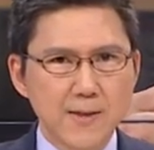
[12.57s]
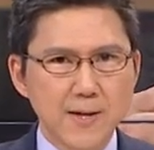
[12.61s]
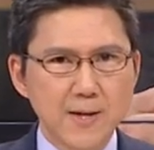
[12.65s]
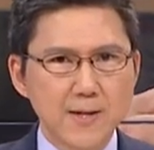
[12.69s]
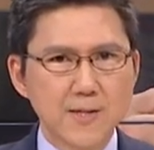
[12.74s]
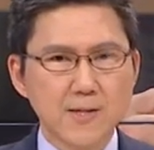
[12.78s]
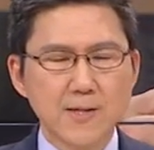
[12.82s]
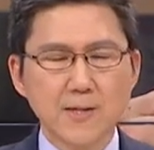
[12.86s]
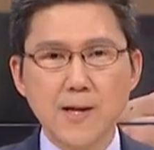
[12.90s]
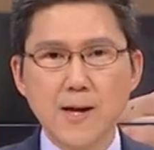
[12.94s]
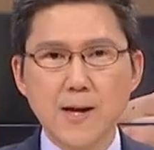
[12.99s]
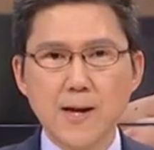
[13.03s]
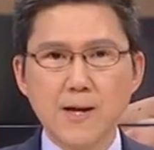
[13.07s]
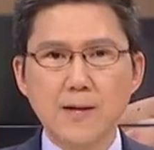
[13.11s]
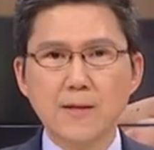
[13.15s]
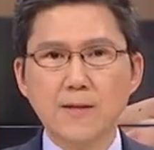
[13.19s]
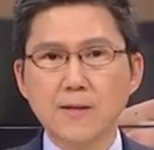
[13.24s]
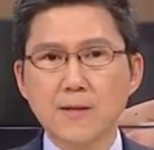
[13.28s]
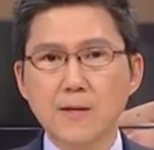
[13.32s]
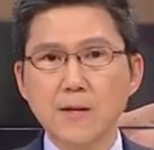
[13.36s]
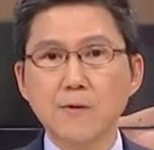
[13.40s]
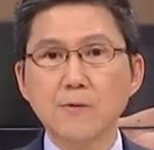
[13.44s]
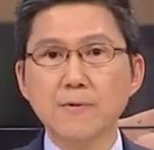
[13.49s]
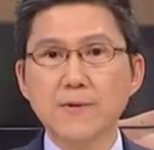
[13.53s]
They
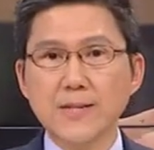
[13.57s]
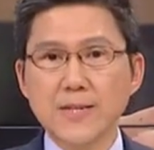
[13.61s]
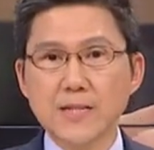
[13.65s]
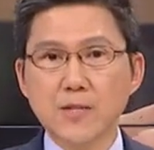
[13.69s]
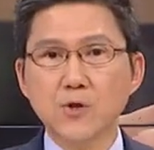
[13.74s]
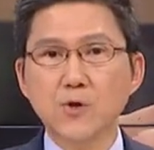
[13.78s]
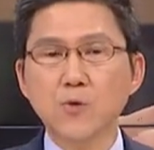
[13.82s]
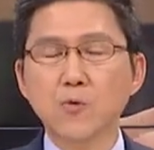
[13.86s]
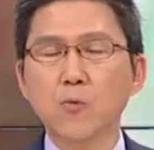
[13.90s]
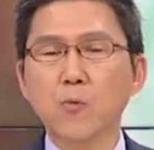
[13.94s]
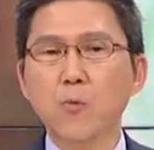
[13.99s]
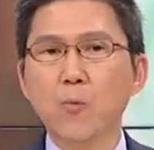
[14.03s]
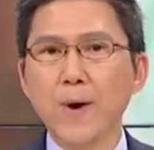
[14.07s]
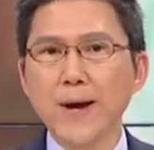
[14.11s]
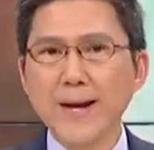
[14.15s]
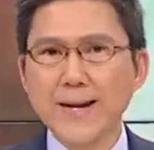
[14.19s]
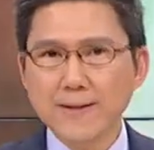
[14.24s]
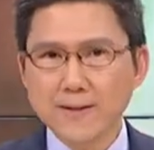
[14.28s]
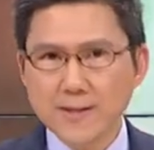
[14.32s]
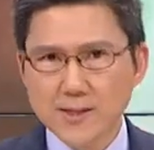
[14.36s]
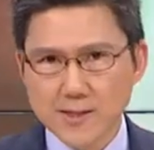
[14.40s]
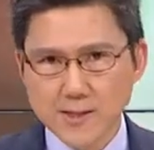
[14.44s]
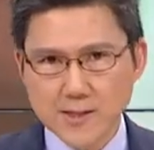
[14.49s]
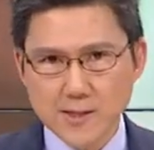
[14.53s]
say they'll need to
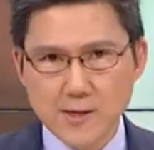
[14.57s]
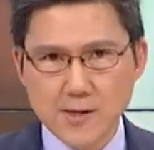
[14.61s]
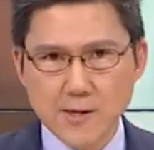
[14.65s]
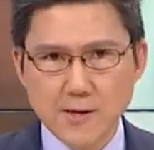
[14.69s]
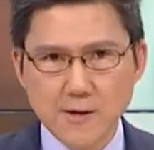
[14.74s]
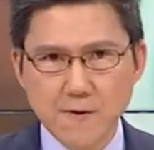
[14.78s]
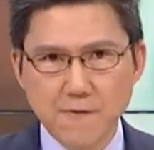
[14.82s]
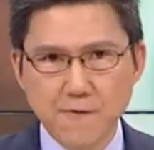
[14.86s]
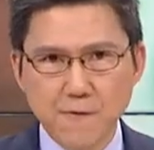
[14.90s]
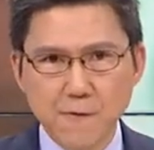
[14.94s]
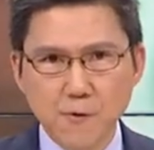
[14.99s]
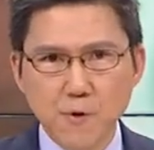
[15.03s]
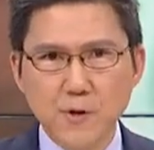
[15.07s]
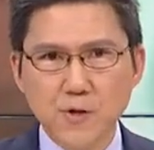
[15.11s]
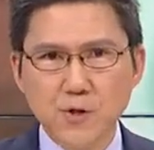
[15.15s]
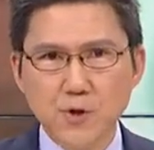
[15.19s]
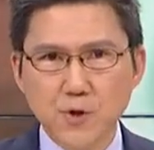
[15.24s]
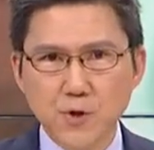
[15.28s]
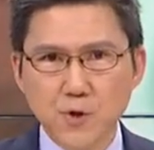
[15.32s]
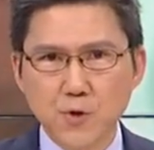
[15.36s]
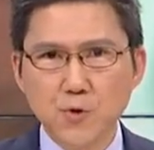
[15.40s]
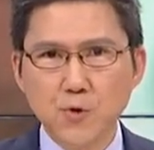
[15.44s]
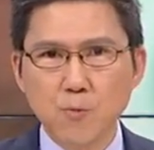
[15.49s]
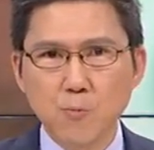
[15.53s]
wait and see for
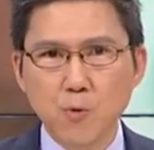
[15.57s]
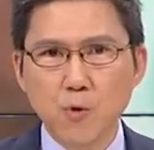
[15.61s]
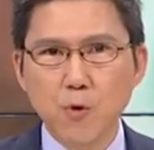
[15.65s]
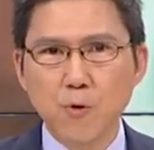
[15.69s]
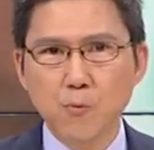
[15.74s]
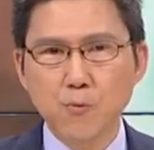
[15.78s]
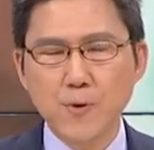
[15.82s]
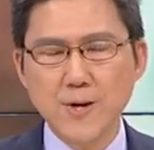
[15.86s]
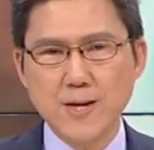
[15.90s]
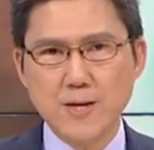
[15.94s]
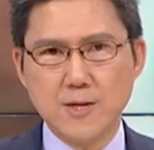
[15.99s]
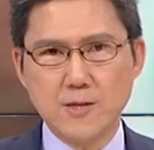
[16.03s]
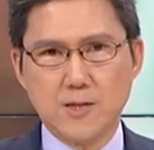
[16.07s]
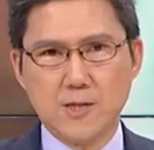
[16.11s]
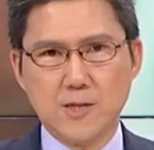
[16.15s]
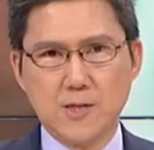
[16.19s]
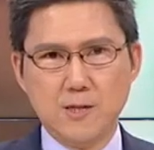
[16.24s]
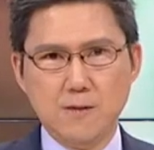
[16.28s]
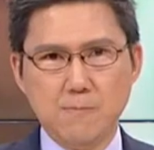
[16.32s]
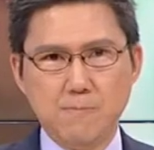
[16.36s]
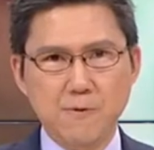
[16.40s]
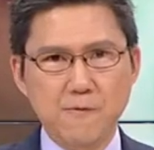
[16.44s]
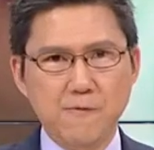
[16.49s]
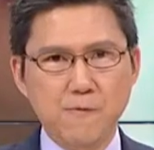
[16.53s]
two more
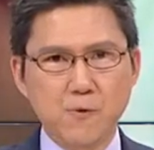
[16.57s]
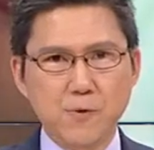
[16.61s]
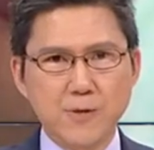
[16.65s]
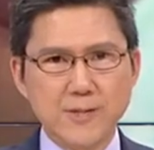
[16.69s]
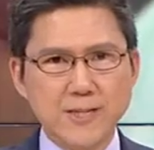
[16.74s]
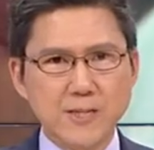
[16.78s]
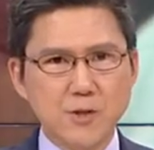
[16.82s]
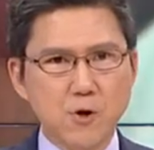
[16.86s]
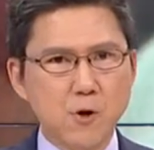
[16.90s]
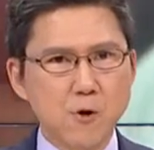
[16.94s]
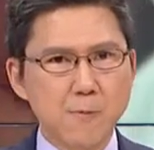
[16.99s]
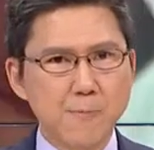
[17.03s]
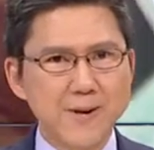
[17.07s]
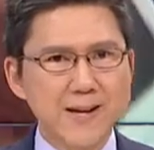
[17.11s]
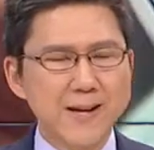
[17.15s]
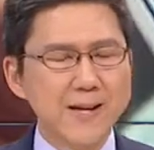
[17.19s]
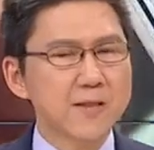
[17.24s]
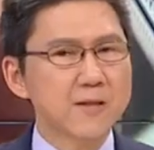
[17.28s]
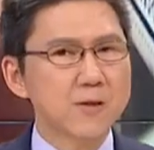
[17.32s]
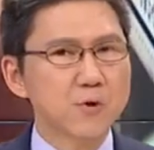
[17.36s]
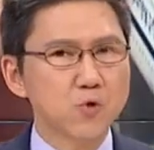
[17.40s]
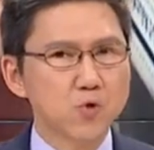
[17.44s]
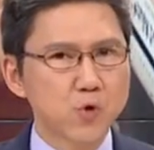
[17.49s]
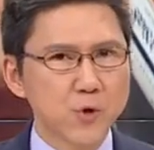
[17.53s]
weeks before
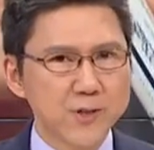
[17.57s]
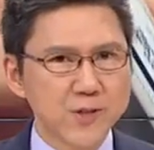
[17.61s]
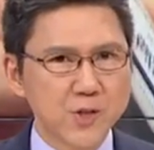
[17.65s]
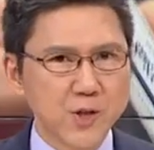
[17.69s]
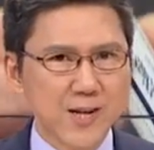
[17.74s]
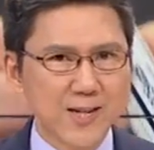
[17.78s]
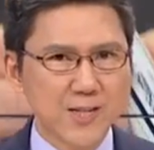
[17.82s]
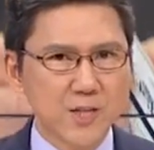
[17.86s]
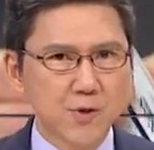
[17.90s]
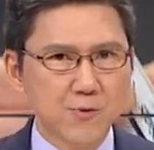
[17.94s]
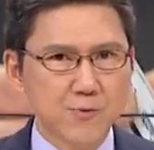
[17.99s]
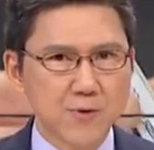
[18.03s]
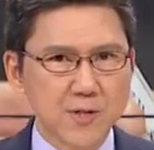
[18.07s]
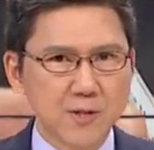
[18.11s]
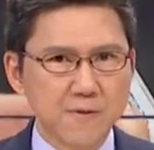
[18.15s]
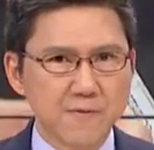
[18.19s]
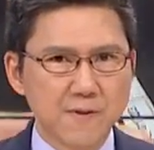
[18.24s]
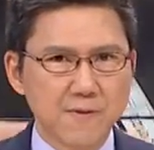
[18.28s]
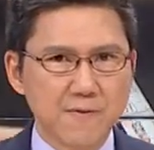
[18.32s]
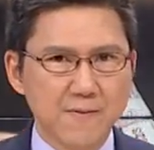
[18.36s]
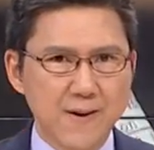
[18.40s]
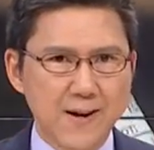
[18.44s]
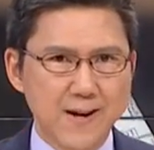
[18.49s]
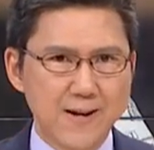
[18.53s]
determining the trajectory
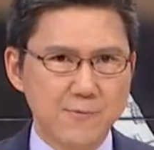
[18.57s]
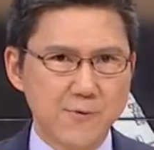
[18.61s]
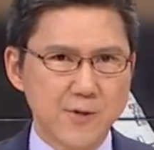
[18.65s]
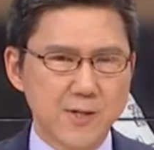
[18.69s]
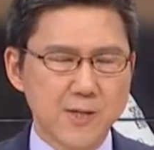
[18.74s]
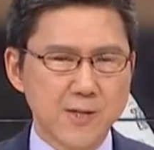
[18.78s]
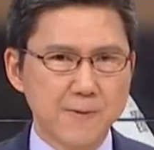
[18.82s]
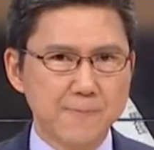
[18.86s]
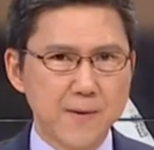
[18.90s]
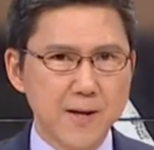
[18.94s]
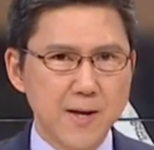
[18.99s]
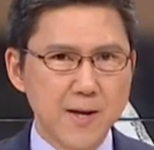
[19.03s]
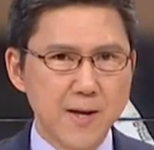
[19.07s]
of the virus.